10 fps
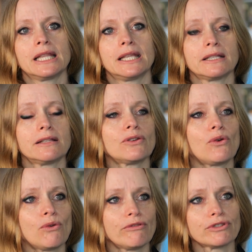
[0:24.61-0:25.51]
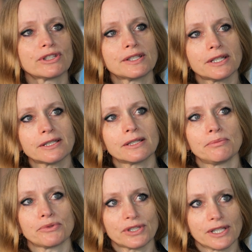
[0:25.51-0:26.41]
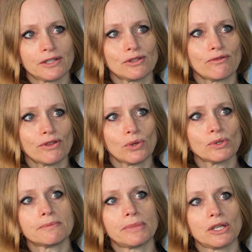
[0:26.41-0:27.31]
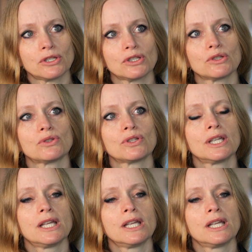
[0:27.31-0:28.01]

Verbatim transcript: that over 60% of those patients